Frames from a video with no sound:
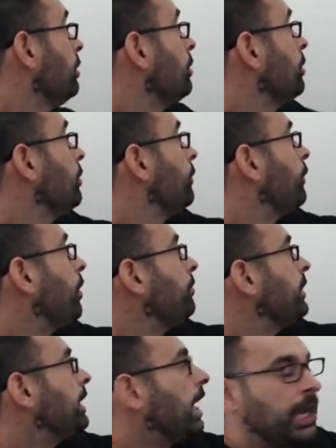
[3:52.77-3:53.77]
From
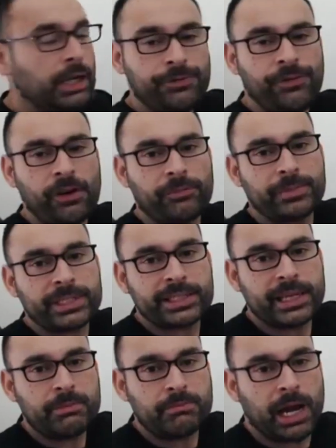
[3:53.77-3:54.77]
the
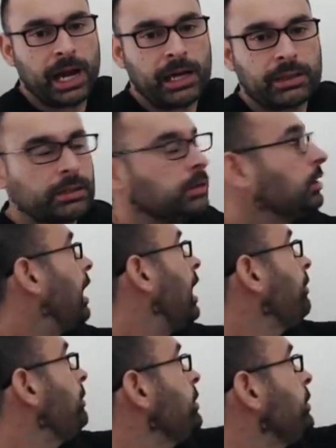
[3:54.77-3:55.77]
85% mark
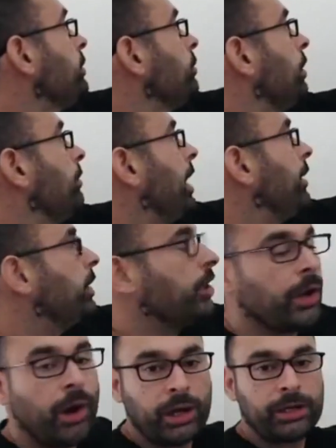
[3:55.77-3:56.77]
up until about the
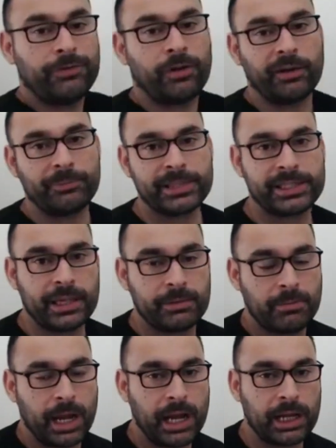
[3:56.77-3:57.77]
95%
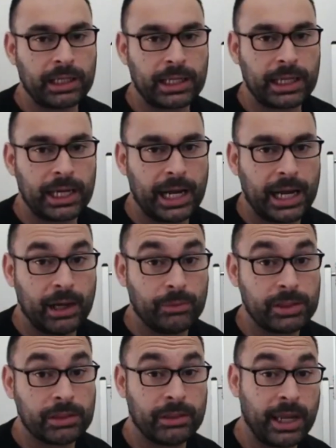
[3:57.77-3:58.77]
mark,
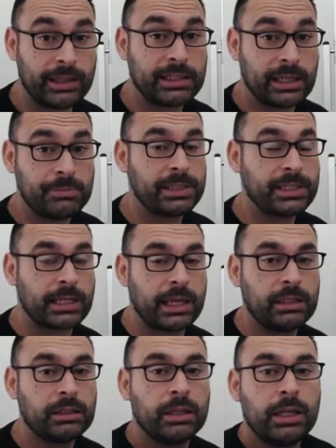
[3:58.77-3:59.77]
with another
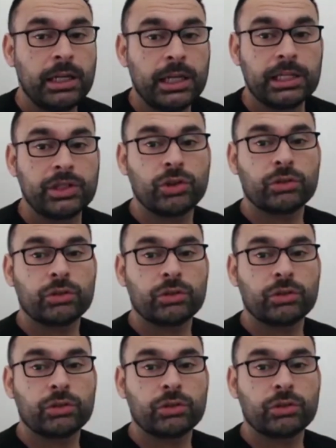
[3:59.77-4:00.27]
10%, is your